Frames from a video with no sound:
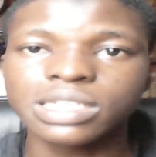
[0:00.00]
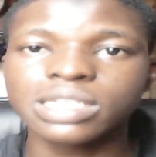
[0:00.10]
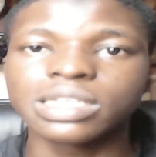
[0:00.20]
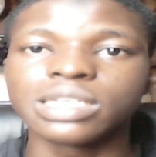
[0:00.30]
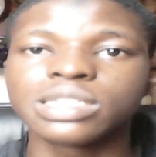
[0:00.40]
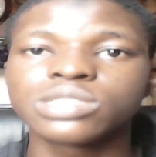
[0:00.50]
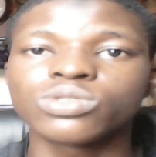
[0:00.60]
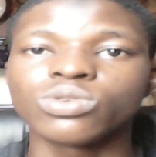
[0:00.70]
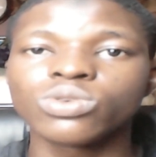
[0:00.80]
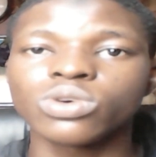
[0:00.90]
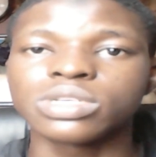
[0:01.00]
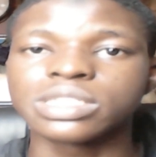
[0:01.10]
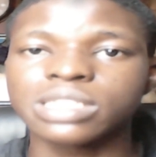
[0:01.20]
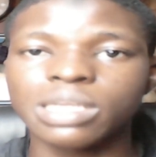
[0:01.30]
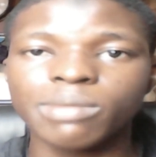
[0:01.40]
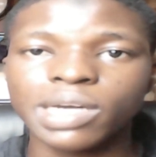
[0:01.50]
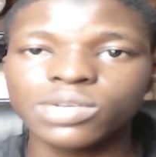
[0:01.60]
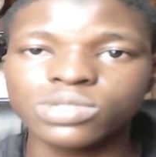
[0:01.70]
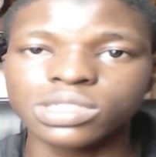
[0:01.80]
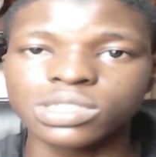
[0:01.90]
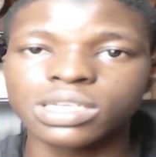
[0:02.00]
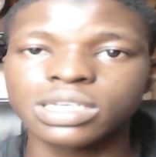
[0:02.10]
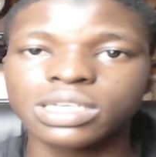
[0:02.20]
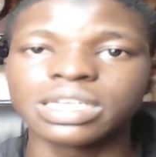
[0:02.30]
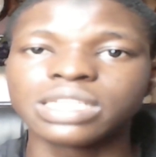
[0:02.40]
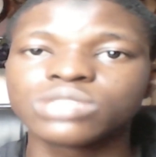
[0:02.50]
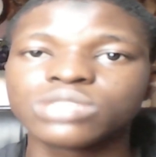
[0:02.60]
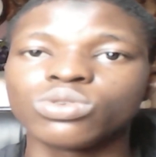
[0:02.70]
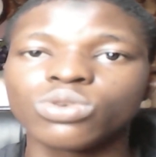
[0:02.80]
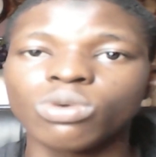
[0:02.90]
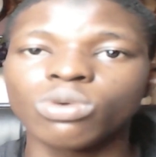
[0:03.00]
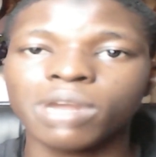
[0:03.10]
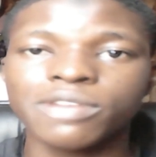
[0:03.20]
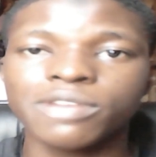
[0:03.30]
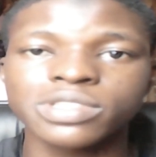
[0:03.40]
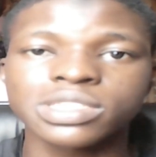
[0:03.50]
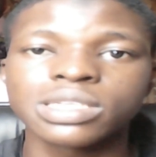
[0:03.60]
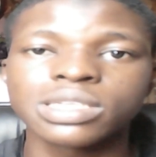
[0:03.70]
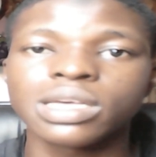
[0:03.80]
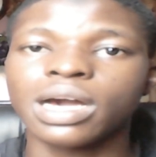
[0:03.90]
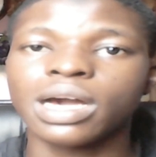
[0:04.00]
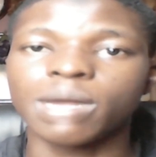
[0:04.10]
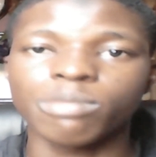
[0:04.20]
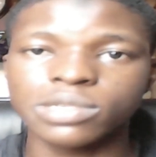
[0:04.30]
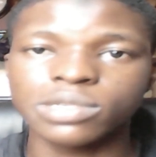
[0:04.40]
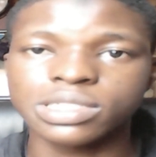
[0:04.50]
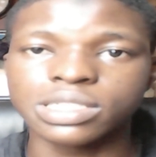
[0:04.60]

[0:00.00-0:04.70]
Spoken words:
they need to know your disclaimer notice, they need to know your privacy and policy.